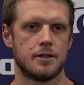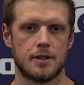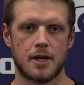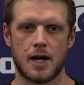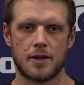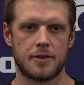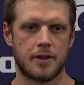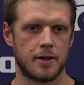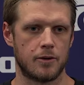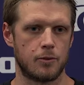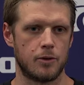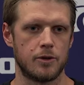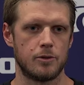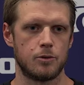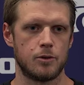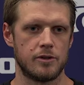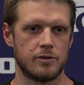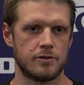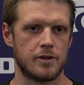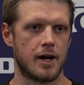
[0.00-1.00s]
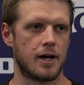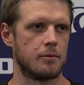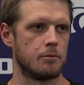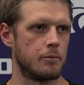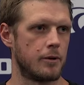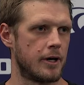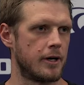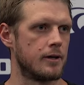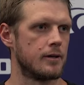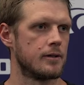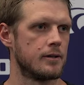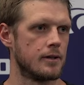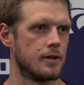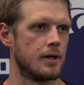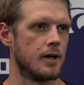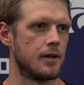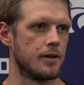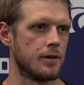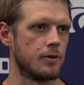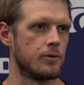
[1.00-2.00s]
I think we we've gotten better.
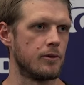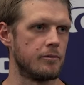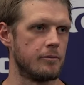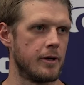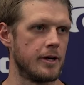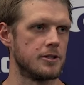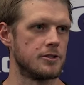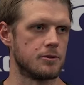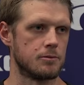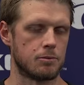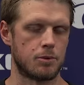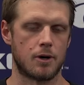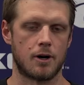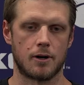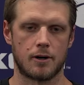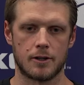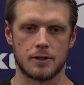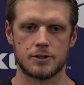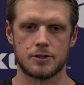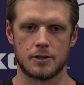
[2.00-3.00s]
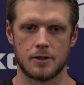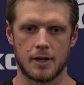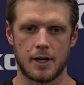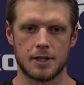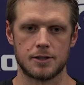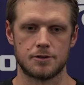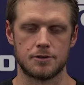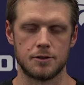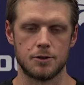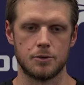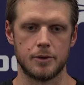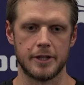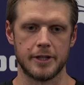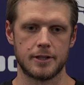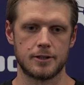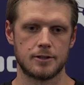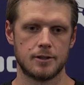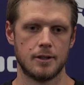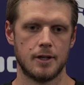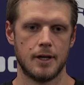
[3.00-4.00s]
I think we've made some progress the last few
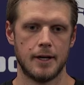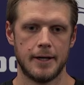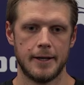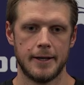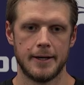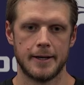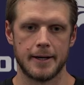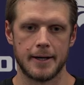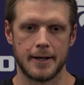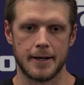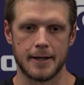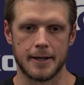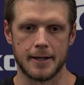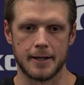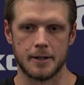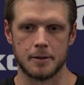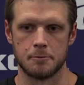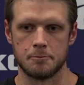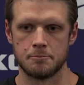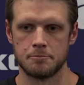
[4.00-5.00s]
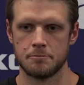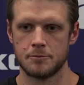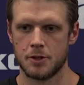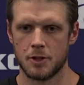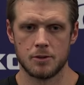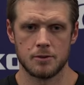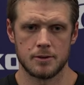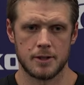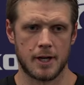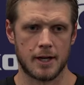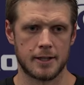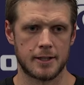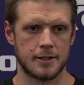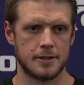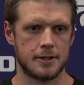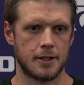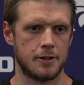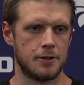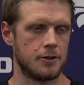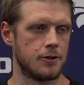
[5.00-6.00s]
weeks. Um, you know, got to
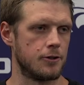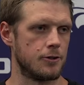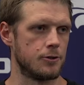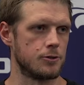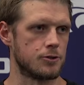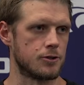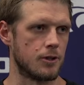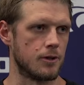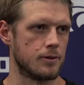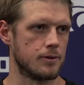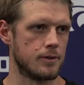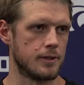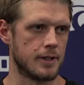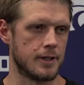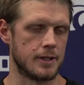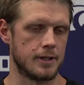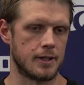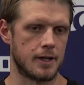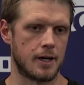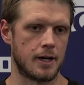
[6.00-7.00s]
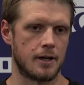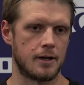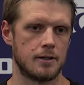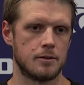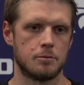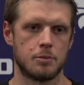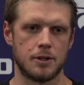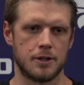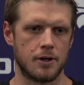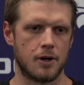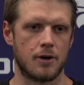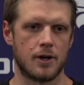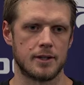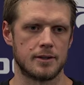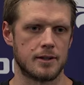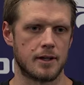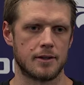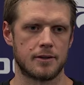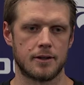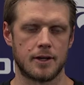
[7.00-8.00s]
continue to do so. And uh, but no, I,
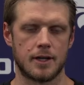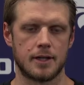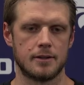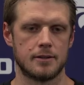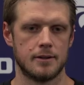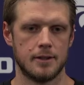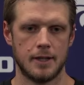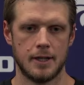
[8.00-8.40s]
I thought